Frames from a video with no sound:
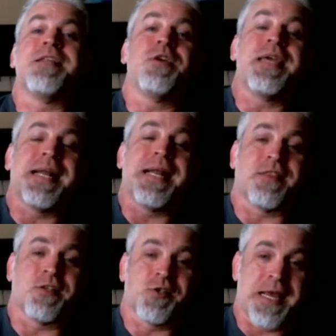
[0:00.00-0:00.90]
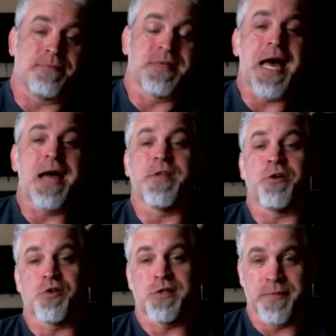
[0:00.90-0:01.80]
but you get it at the same
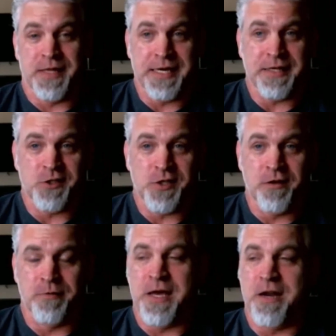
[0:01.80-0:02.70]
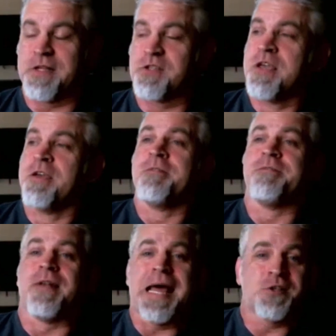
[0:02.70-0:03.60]
time that you're stimulating these other benefits.
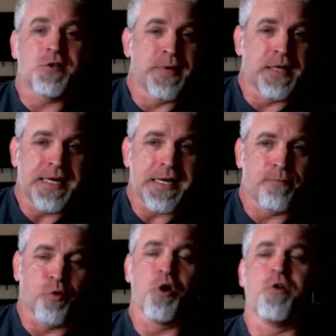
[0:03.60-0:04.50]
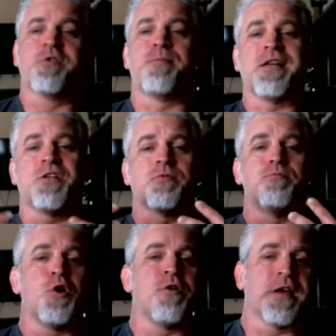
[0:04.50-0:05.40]
Okay. Flexibility improves by
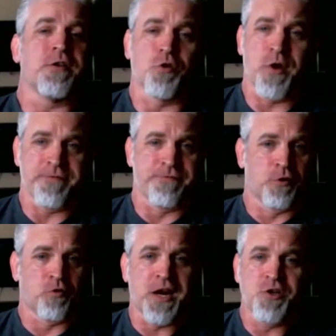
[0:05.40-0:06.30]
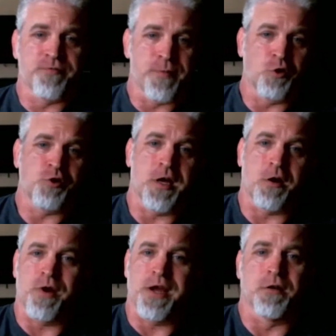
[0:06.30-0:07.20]
just moving through a full range of
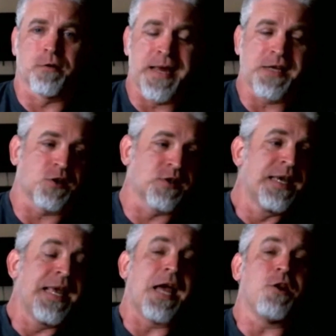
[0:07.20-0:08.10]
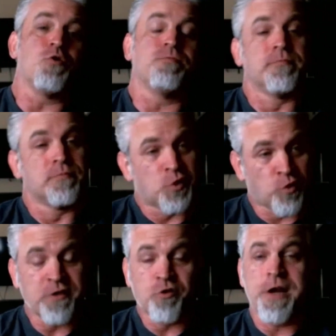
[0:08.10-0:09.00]
motion on a regular basis. And you
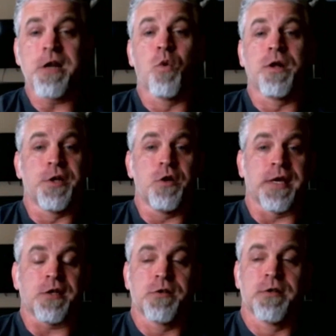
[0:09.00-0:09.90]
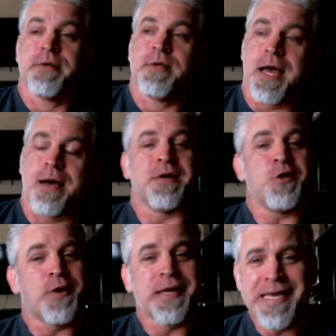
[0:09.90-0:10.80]
strength training will do this, uh,
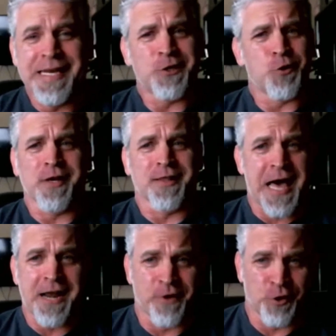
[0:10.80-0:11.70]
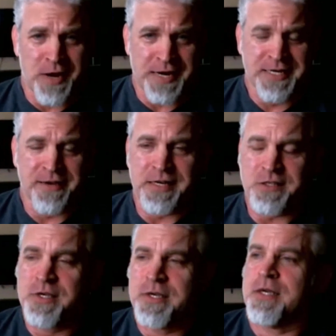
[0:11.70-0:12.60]
but you can get it doing a lot of other
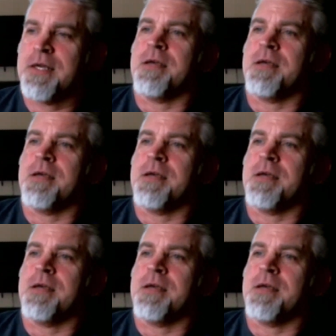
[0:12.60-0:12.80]
activities.